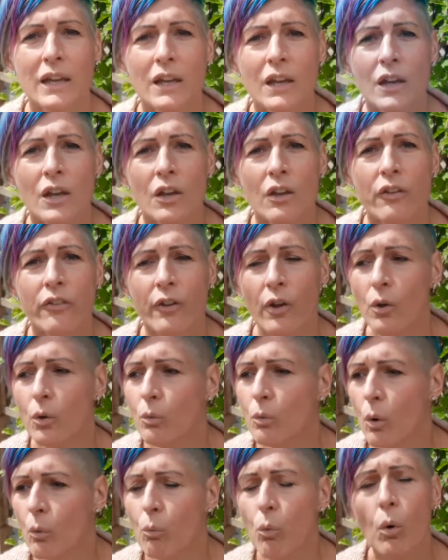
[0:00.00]
So
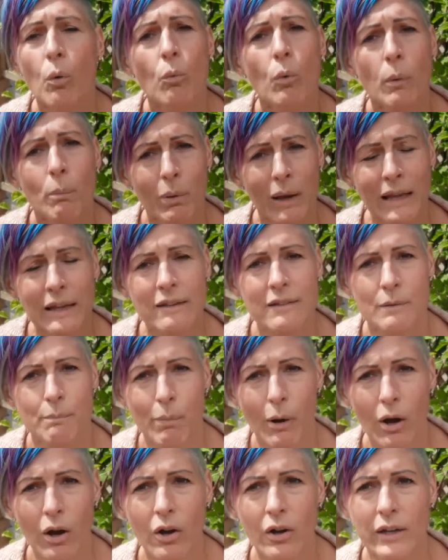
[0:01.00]
what plays a
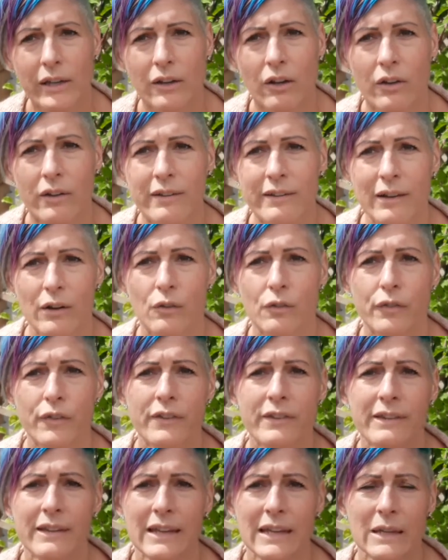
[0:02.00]
part in our
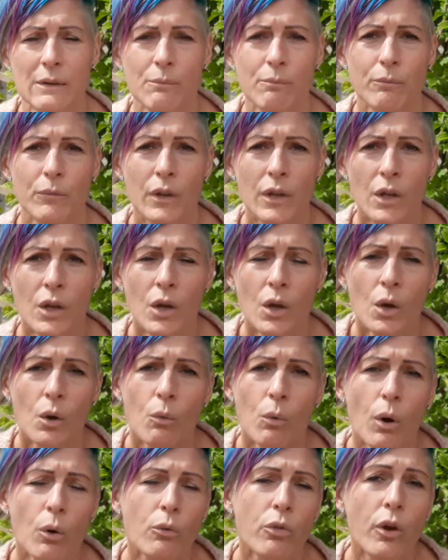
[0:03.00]
self-esteem?
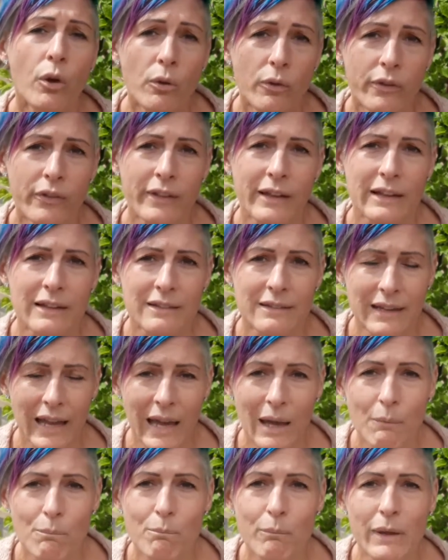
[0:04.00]
Well, those things
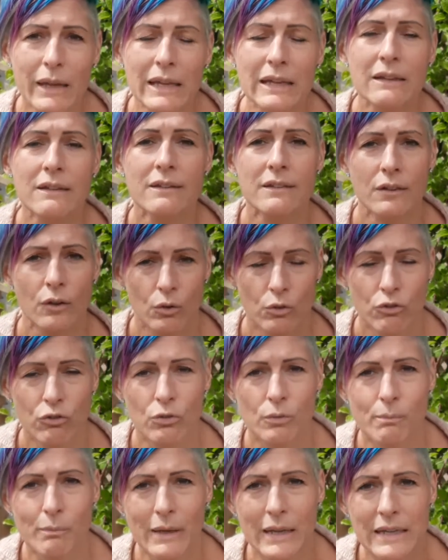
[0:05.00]
can be social
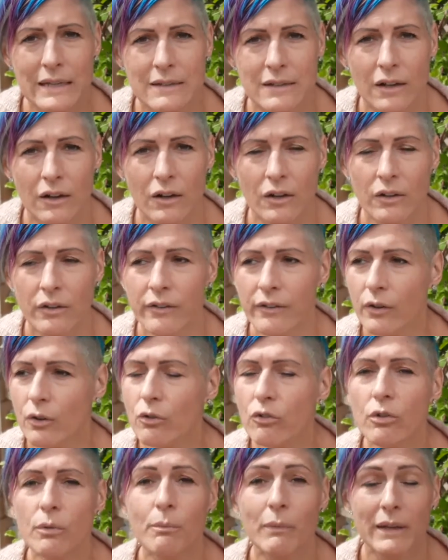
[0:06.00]
media.
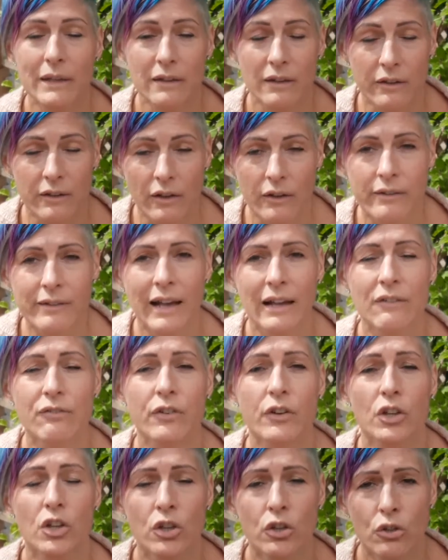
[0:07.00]
Social media does have a
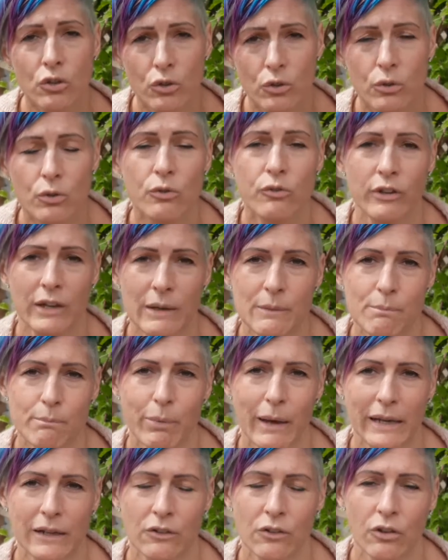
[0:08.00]
huge
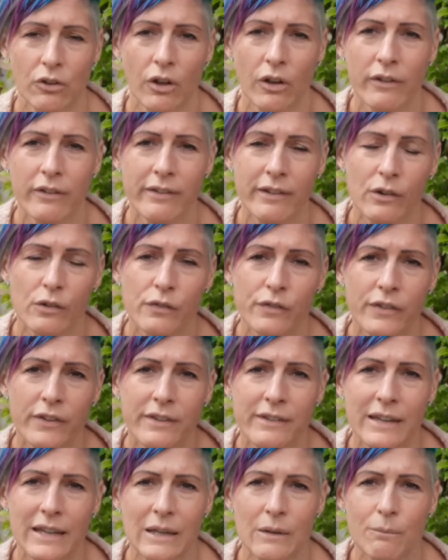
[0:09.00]
impact on our
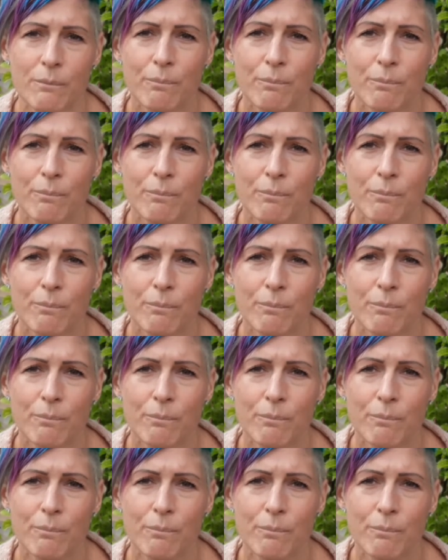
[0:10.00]
self-esteem